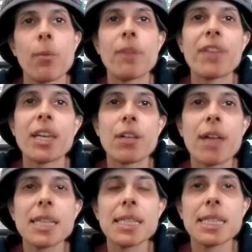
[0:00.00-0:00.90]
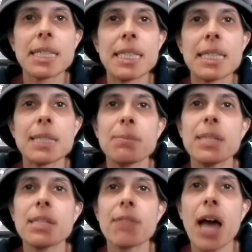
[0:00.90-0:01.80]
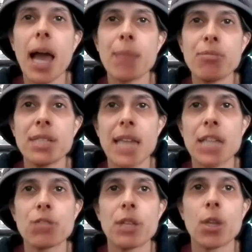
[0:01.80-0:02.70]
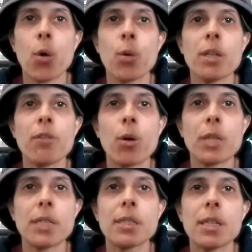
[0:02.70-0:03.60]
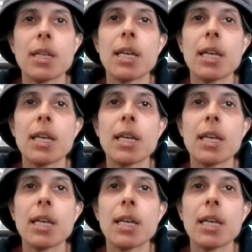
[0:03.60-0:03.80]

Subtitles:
When Vayikra 16 speaks of the high priest entering the Holy of Holies,